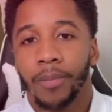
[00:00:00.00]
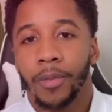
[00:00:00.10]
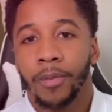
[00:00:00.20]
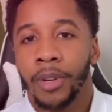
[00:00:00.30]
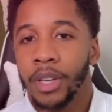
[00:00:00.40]

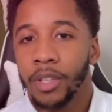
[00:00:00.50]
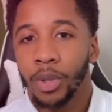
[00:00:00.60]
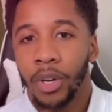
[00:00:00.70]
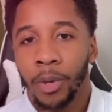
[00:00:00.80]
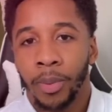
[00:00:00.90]
funded
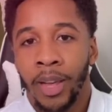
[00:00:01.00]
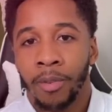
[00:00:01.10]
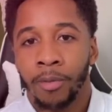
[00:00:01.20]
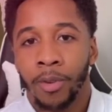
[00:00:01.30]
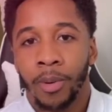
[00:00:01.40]
trader
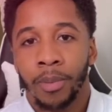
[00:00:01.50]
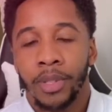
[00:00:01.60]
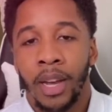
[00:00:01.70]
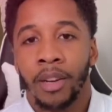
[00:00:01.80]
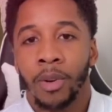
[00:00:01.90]
platforms,
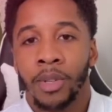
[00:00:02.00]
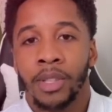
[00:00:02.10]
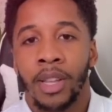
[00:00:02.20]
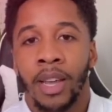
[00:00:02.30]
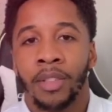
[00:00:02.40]
I notice
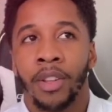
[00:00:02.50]
that